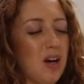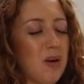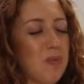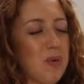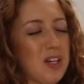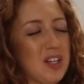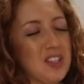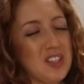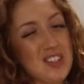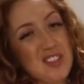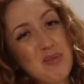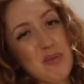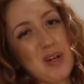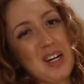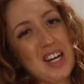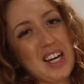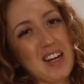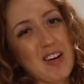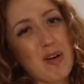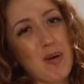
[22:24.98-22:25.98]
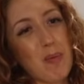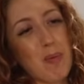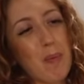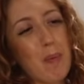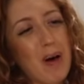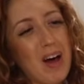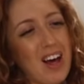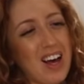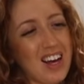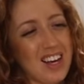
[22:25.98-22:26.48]
because when I come
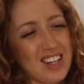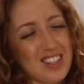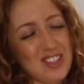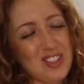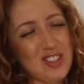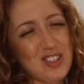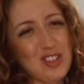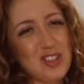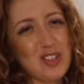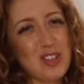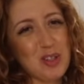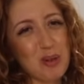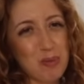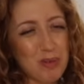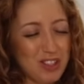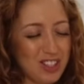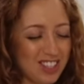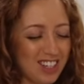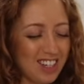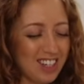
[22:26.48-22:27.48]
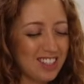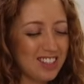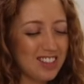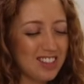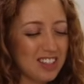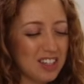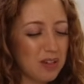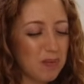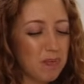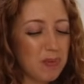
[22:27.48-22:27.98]
back it's just so much
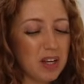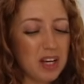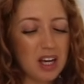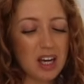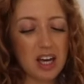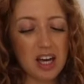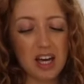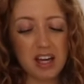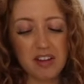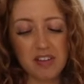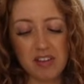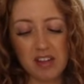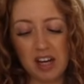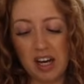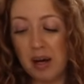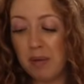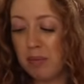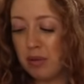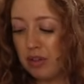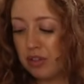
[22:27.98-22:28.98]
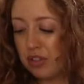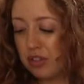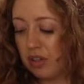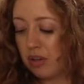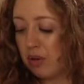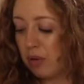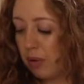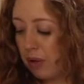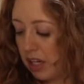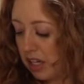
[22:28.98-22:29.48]
nicer. And I'm also
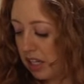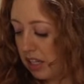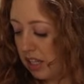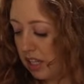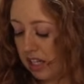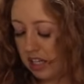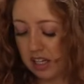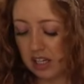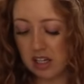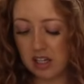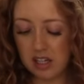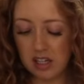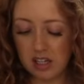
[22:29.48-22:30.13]
quickly